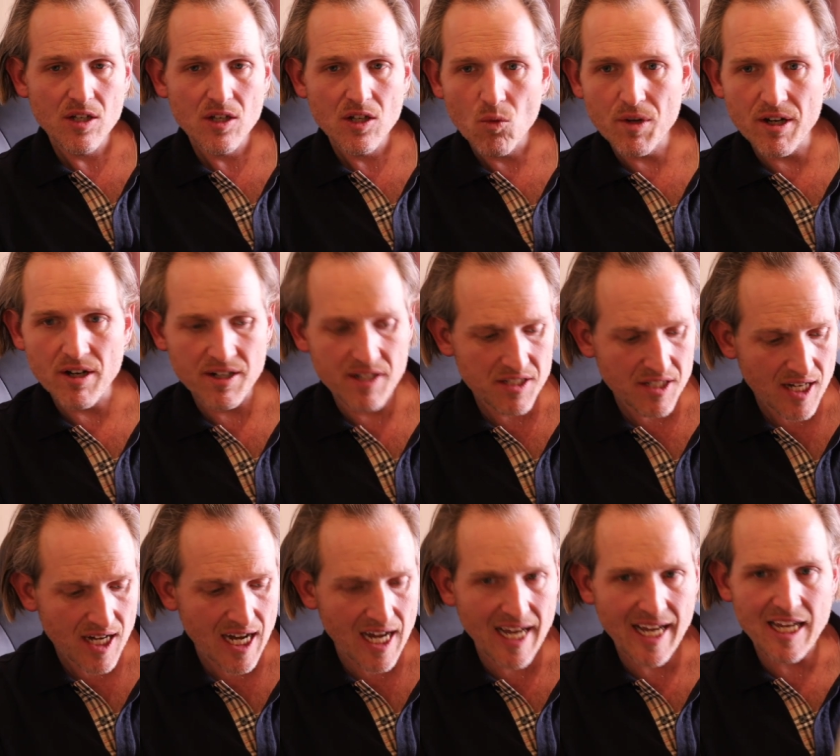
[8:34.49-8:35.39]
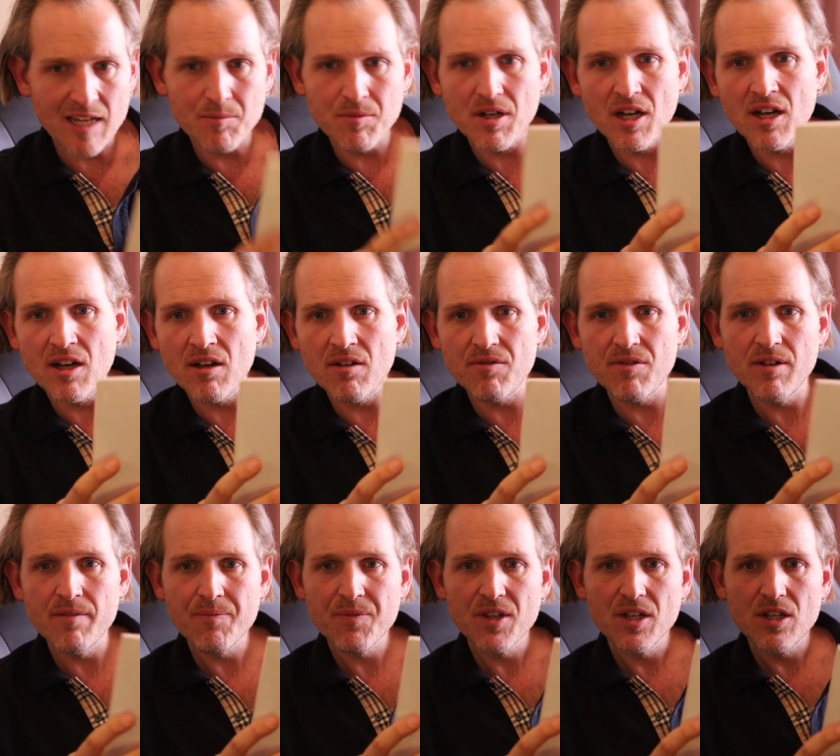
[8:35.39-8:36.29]
We are in a time of
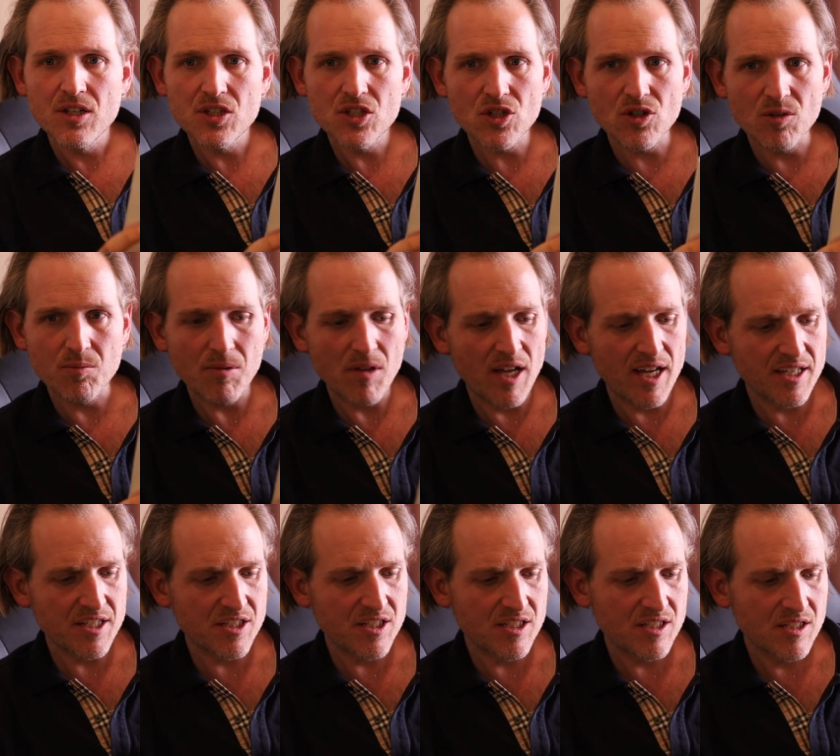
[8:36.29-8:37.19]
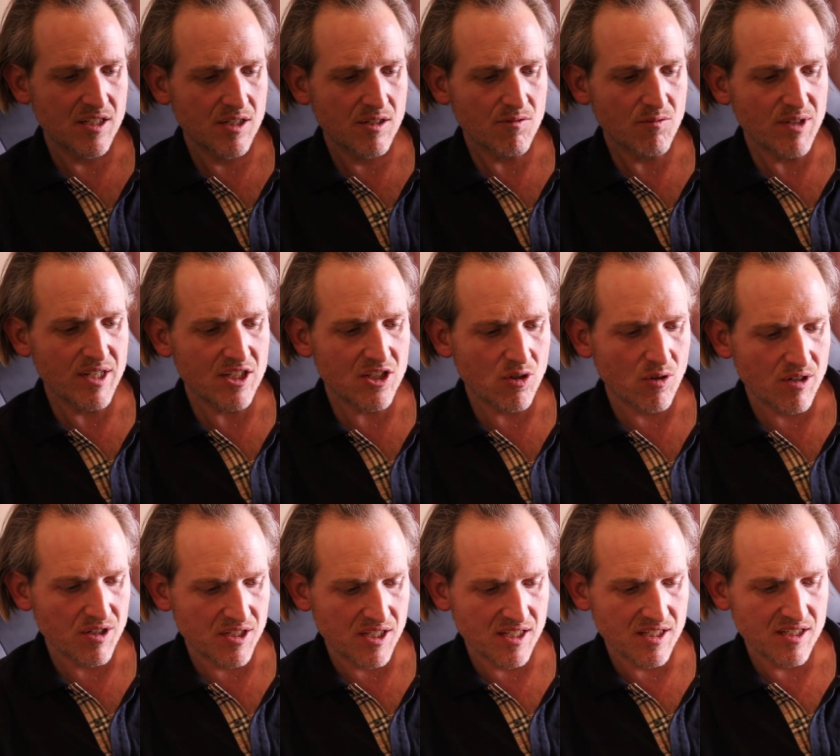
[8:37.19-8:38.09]
surplus
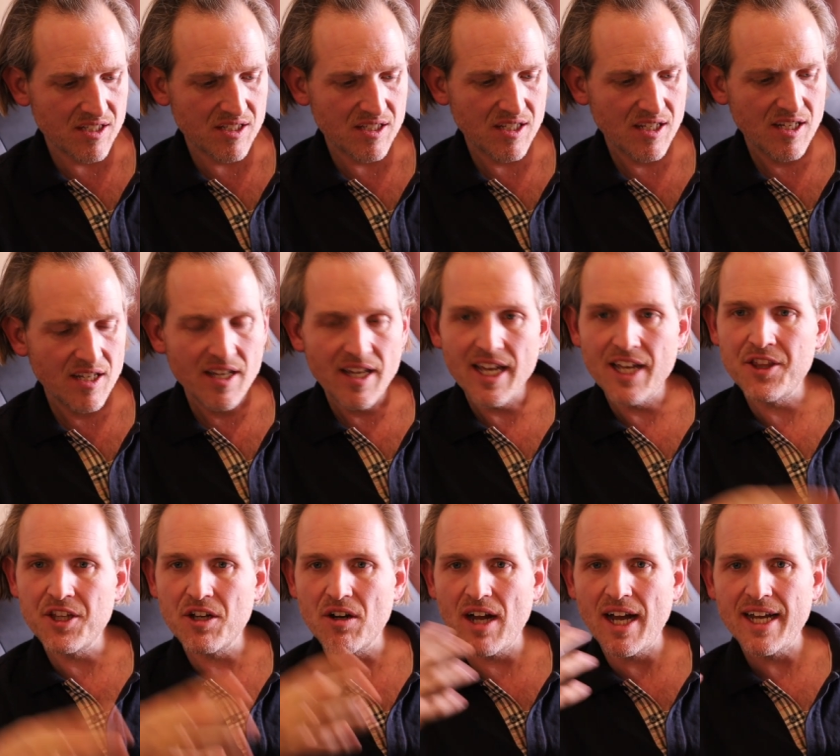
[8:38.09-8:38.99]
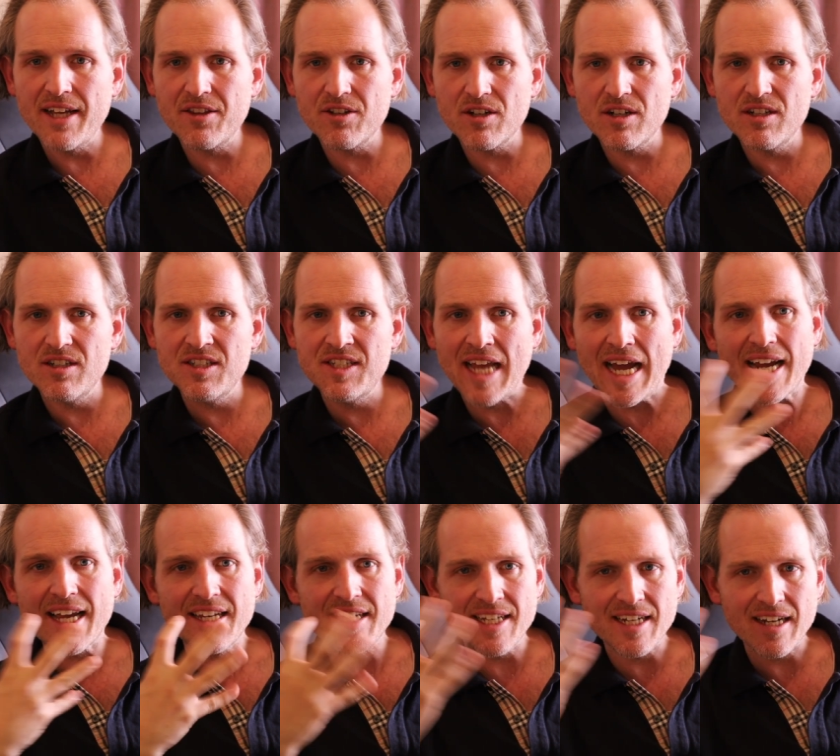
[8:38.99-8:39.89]
resources. And they're either
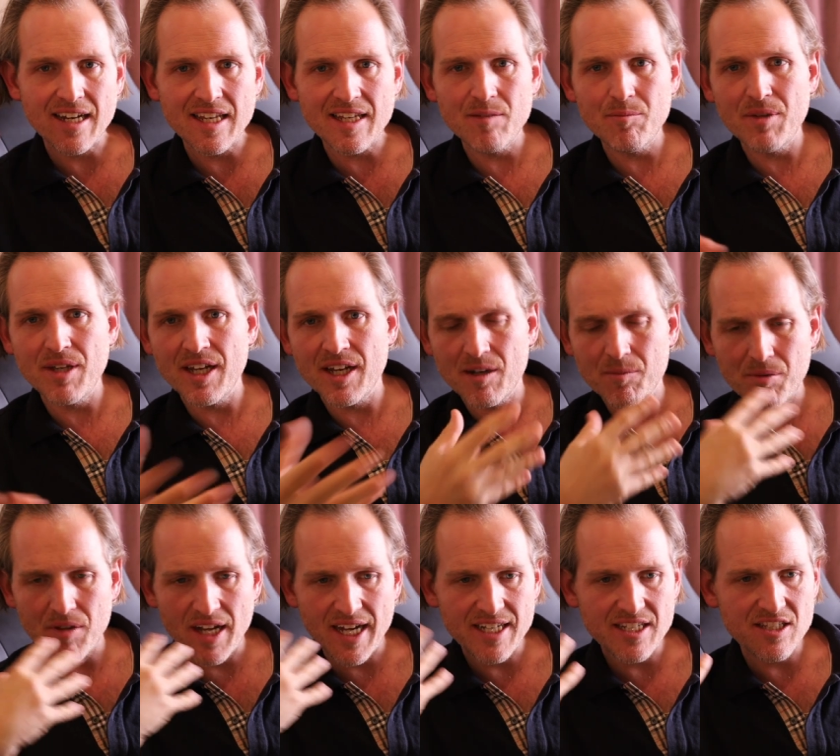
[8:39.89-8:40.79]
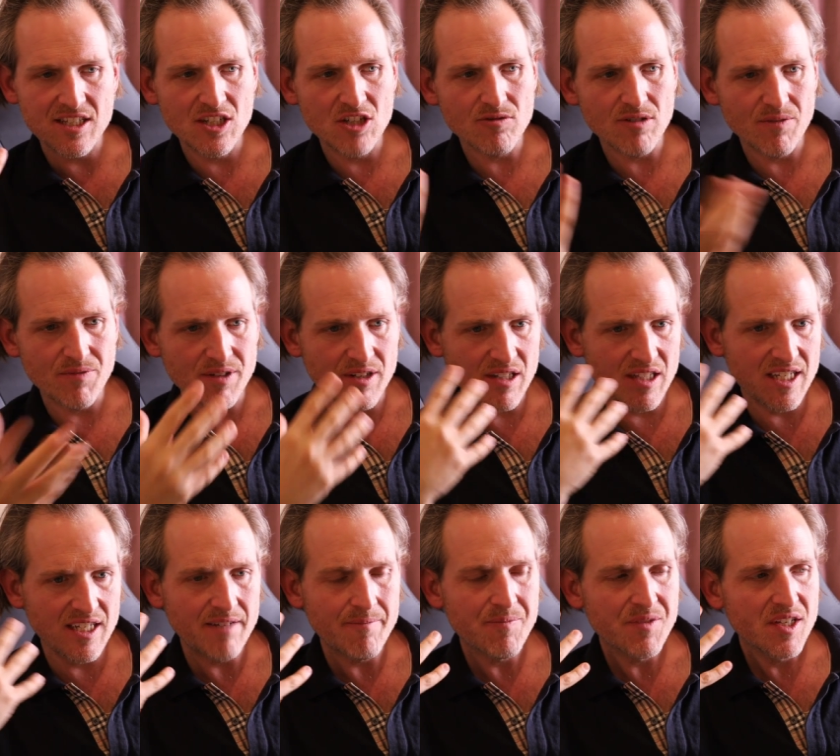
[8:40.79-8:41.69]
decadently being applied
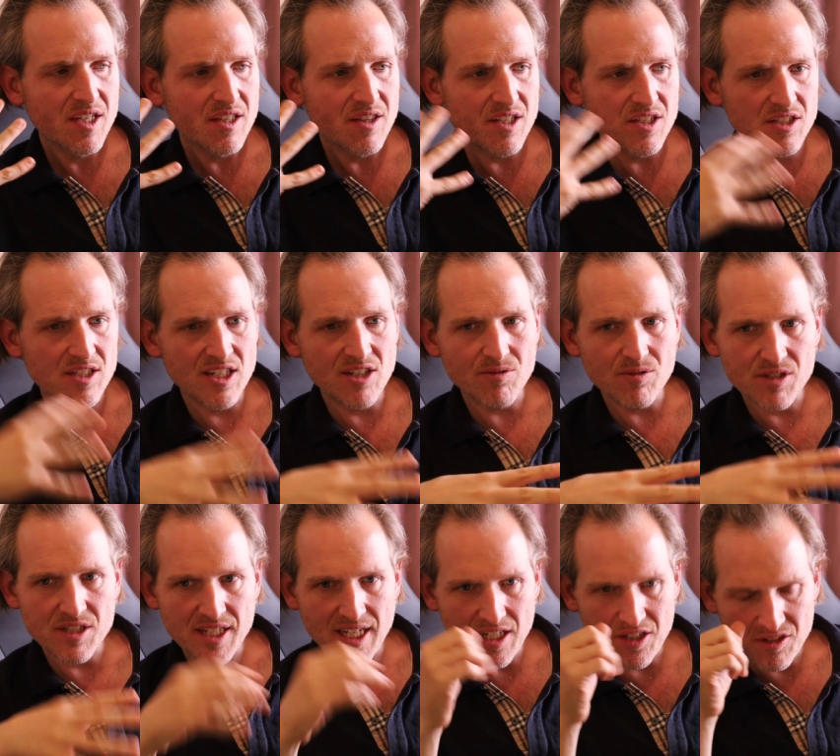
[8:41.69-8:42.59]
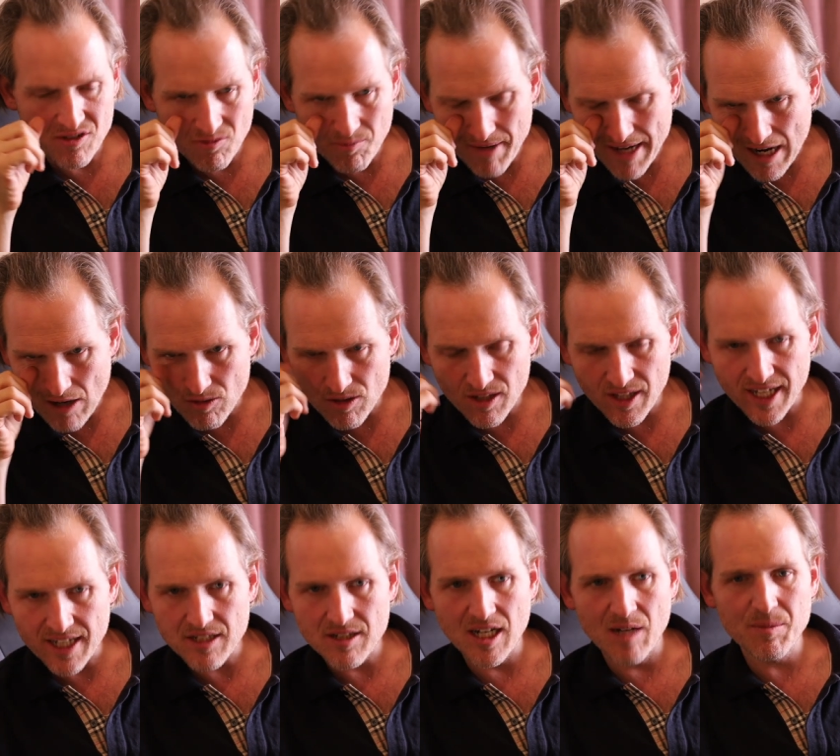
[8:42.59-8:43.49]
centrifugally, the centralization of power,
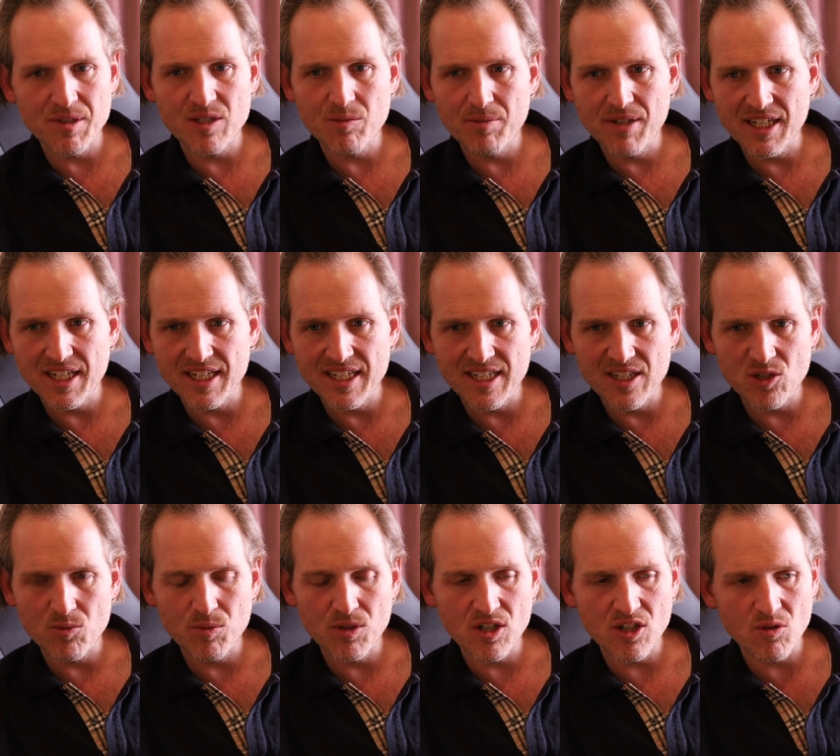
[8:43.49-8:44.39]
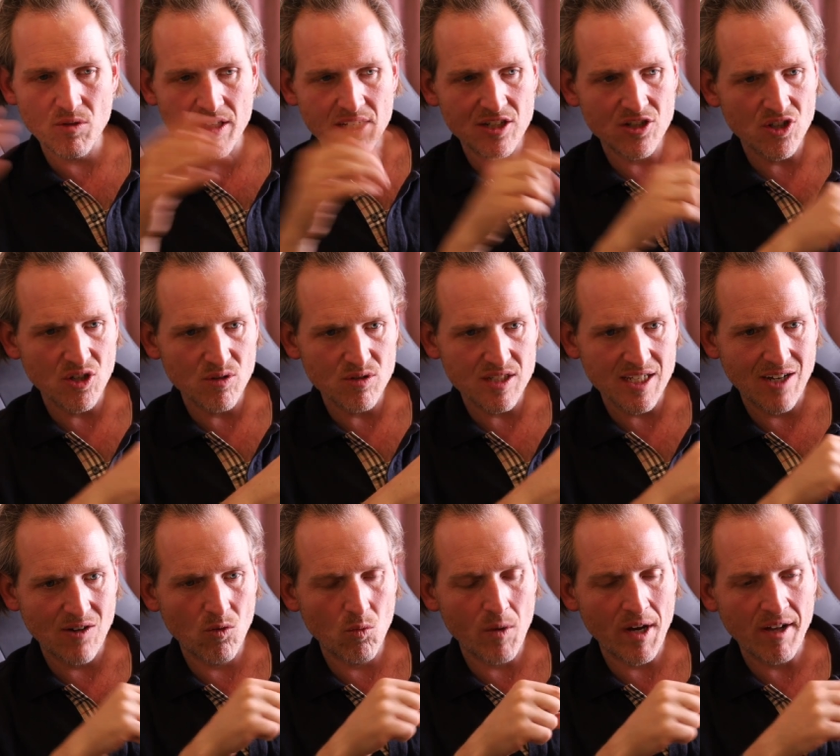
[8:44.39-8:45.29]
like Thomas Piketty's book, where he shows
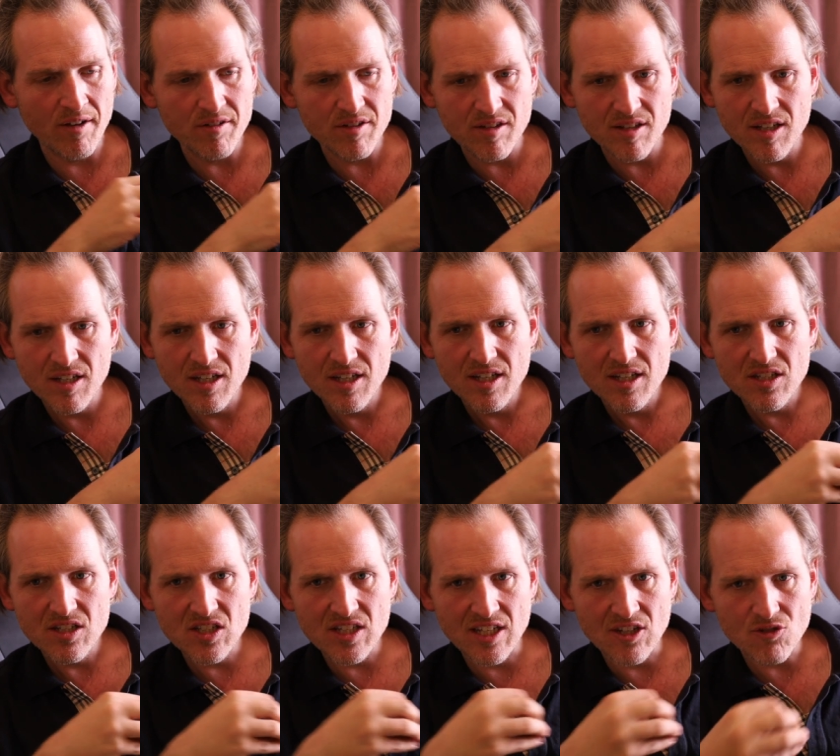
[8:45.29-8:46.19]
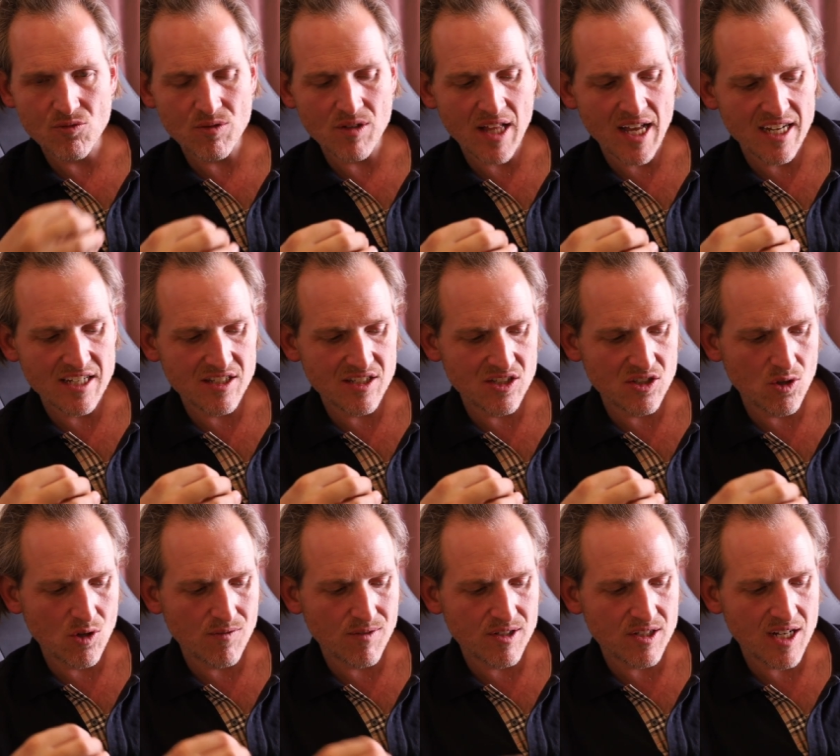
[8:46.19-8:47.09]
how wealth centralizes
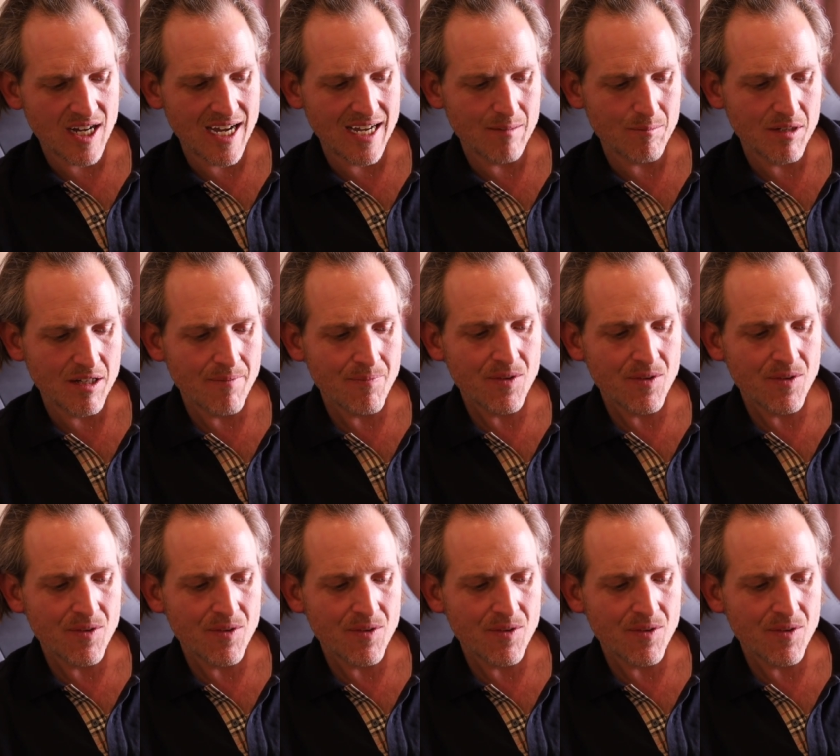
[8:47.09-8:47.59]
over time,